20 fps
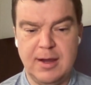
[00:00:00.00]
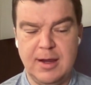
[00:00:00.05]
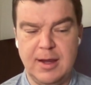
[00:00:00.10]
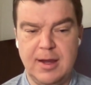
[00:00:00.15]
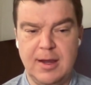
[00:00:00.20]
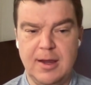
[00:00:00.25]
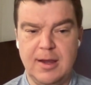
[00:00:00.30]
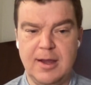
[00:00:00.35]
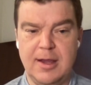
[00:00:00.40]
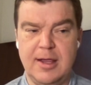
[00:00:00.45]

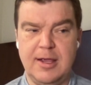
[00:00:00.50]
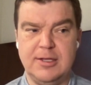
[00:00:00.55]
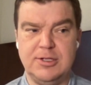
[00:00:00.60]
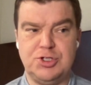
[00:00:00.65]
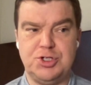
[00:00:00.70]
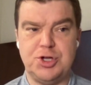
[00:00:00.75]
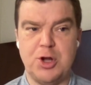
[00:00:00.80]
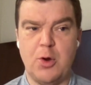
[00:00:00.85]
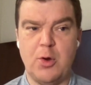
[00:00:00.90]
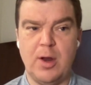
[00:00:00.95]
He
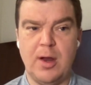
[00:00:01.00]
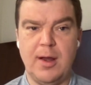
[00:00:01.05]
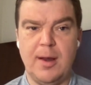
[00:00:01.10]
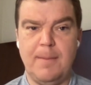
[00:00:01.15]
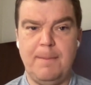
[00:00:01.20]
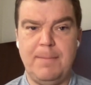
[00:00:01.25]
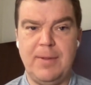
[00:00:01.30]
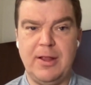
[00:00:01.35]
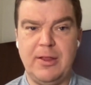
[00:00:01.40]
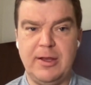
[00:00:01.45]
is shown an
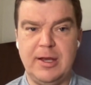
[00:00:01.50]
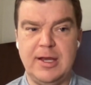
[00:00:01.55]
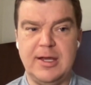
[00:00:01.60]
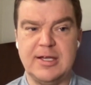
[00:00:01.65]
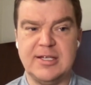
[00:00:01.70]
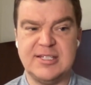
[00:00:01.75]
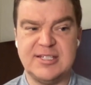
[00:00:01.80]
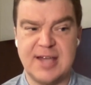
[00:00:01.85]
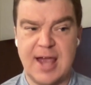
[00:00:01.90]
ability to